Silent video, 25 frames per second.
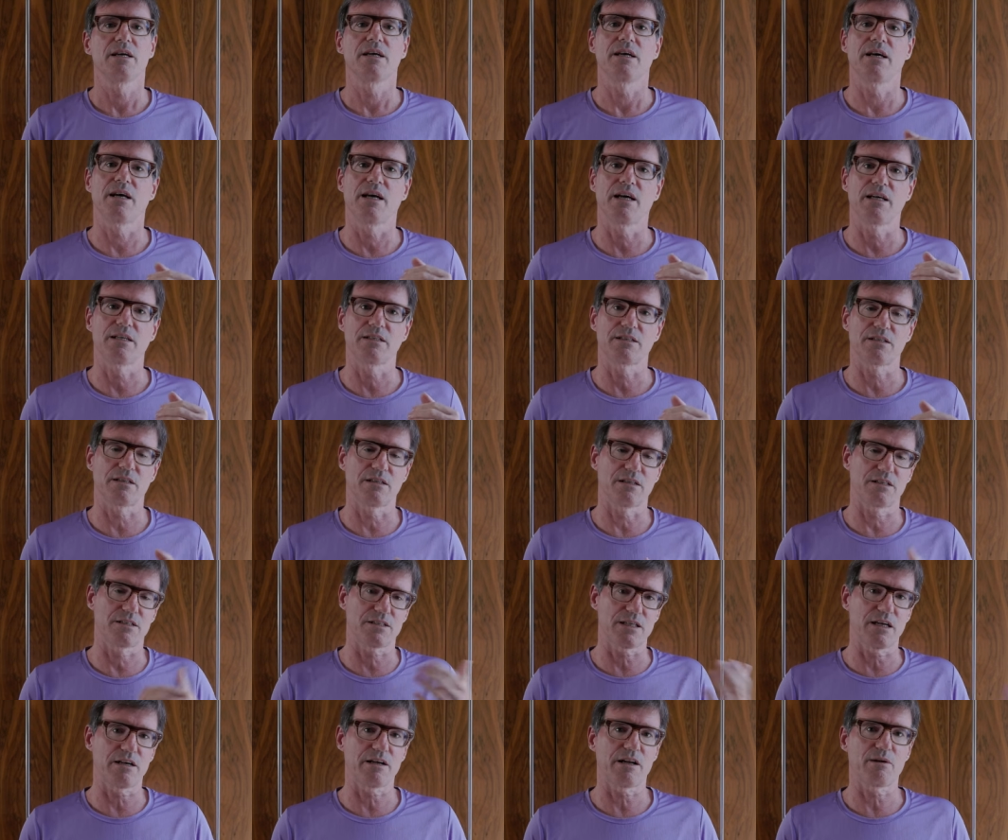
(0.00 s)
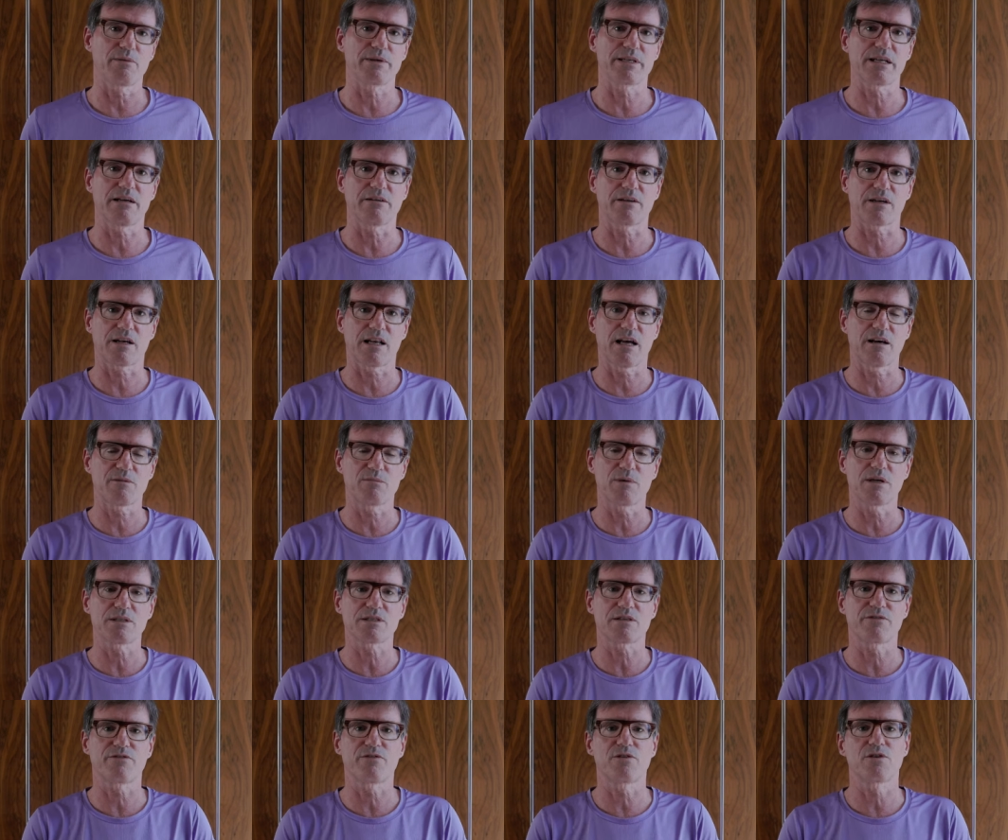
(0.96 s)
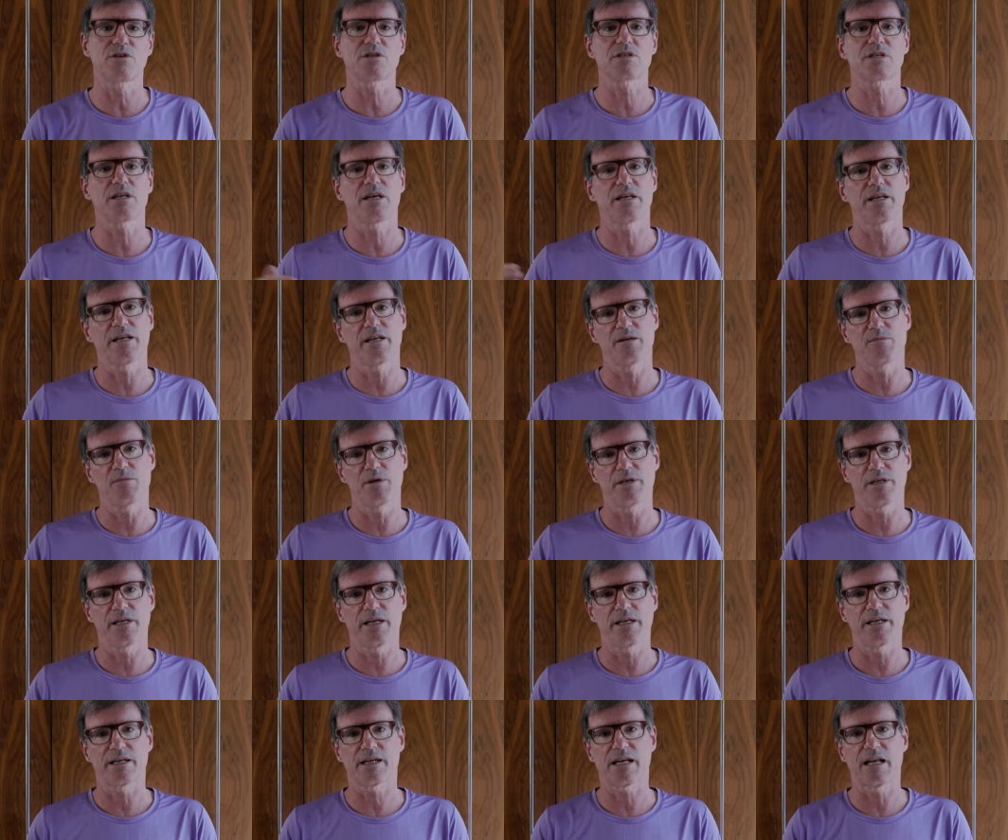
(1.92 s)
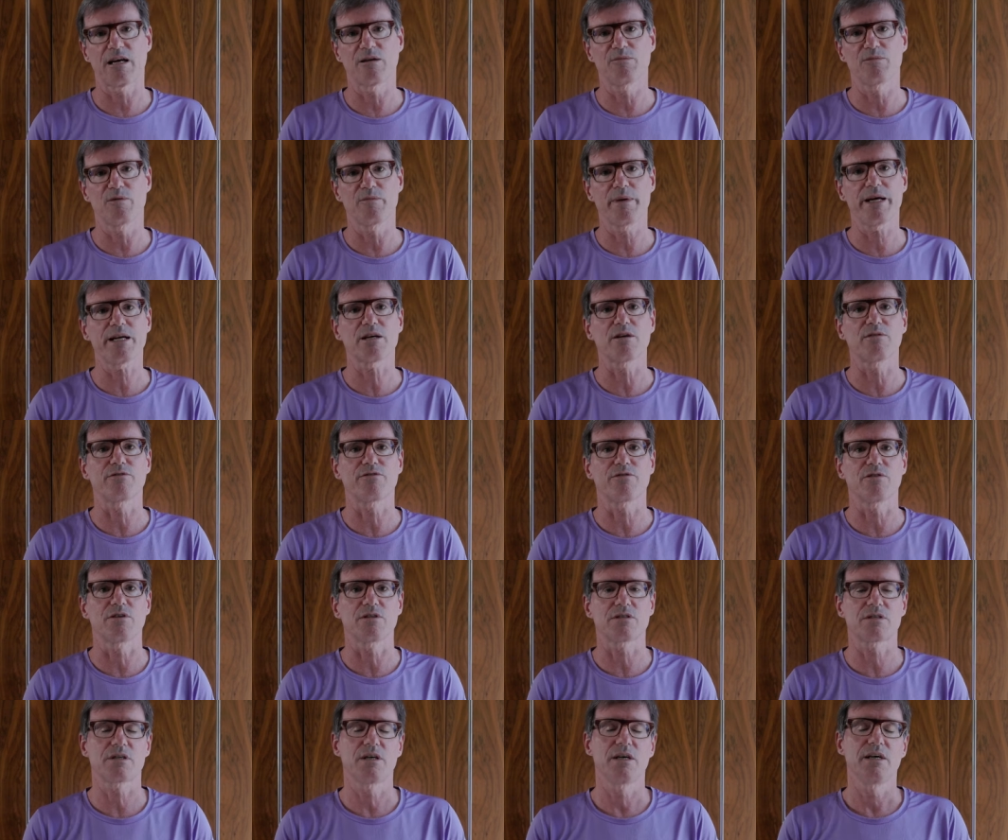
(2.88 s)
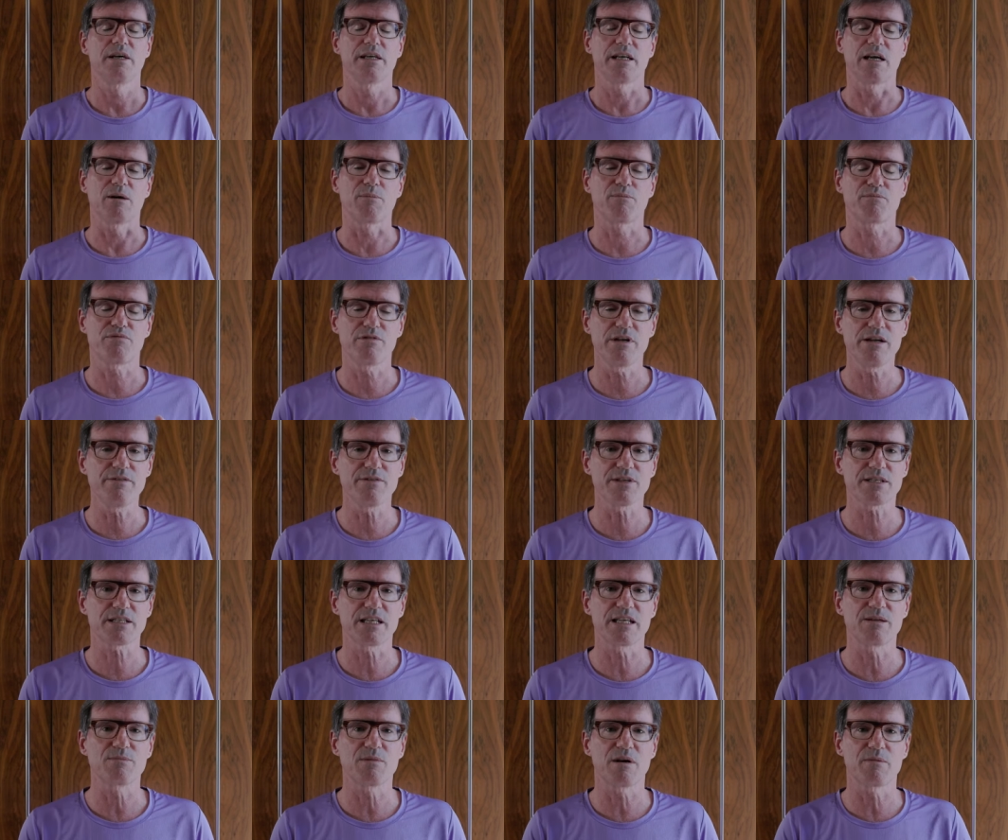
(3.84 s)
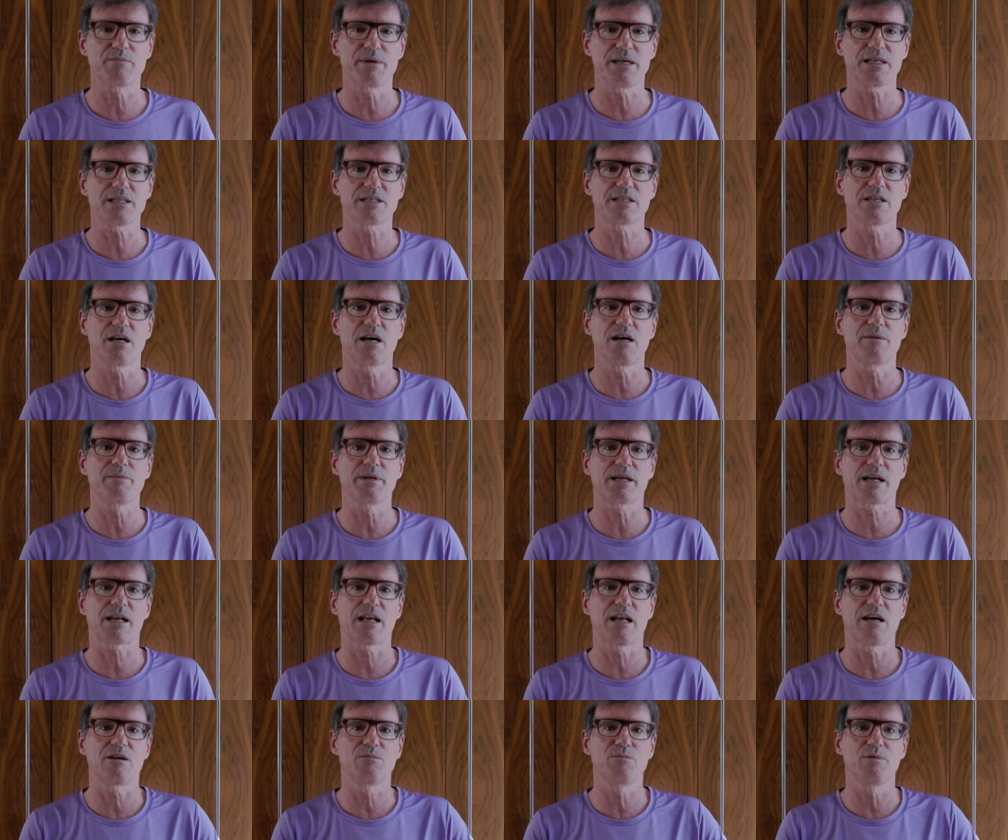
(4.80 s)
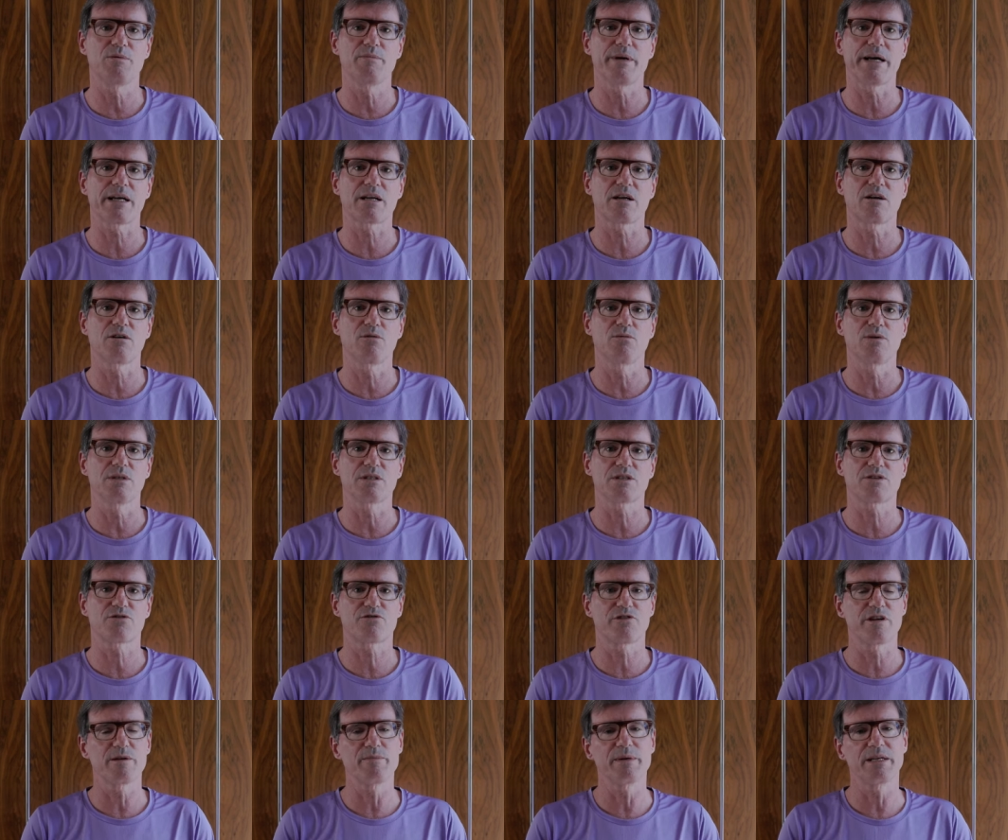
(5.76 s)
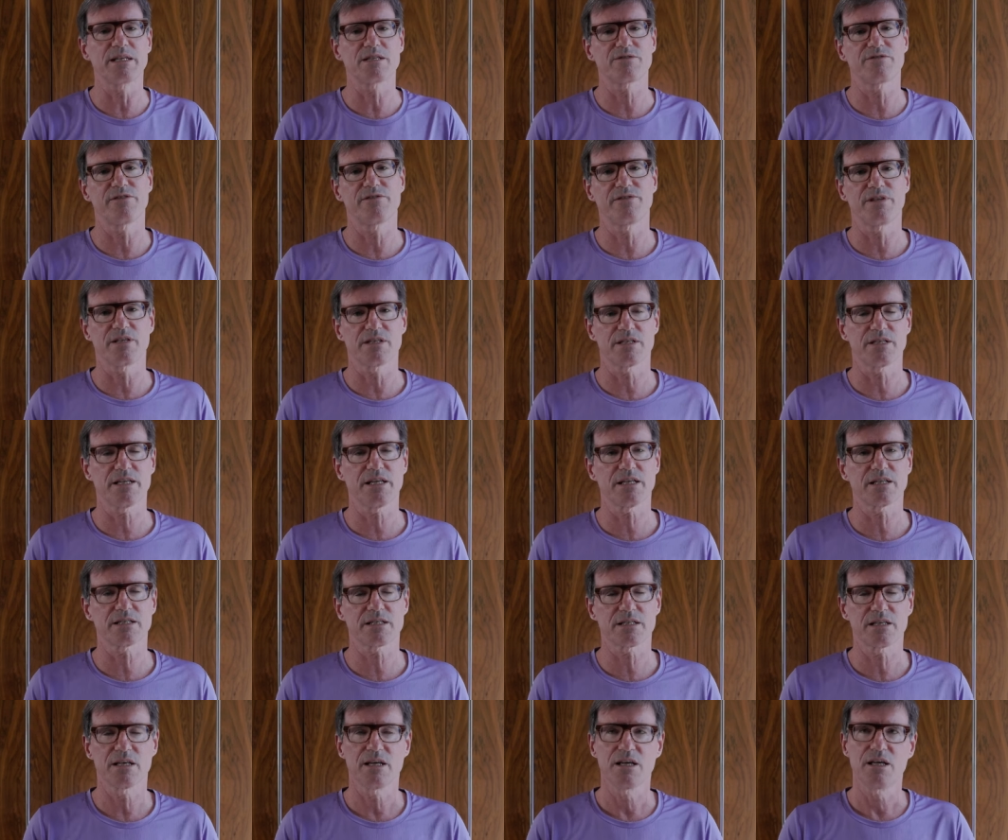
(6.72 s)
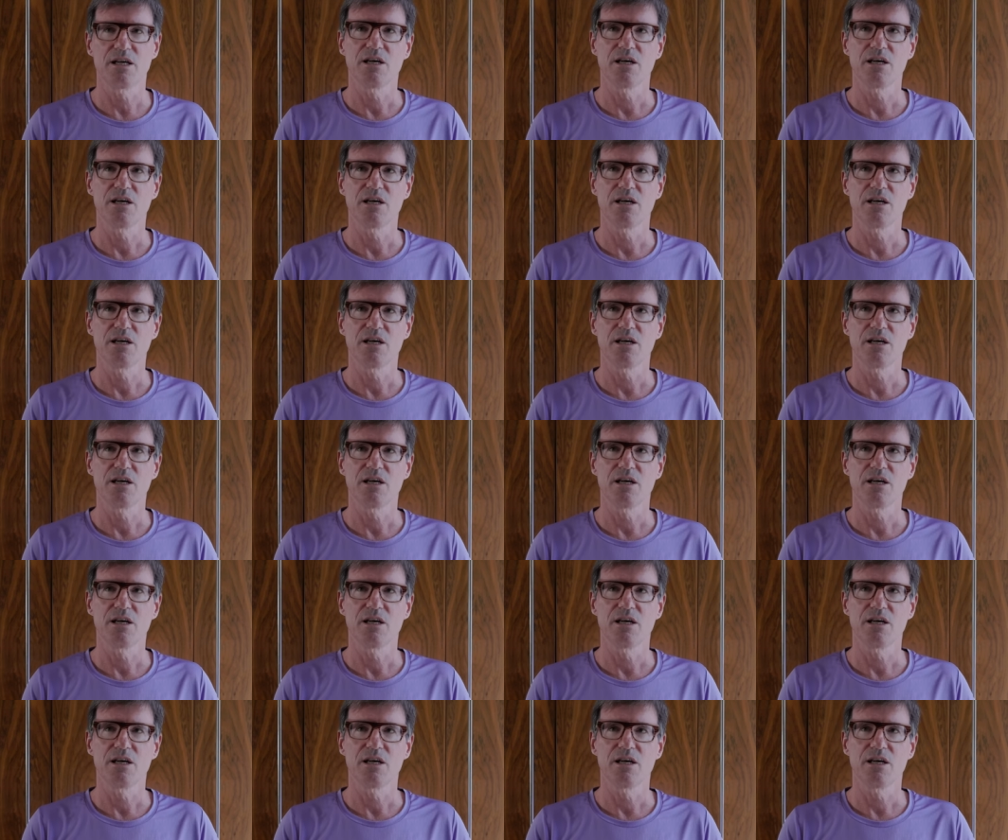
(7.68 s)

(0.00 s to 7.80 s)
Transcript: And on Saturday, I went out to Cloudmonster first, and then on Monday, to Cloudboom Echo first. Now, previously, my best time in a Cloudboom Echo was 3 minutes 56,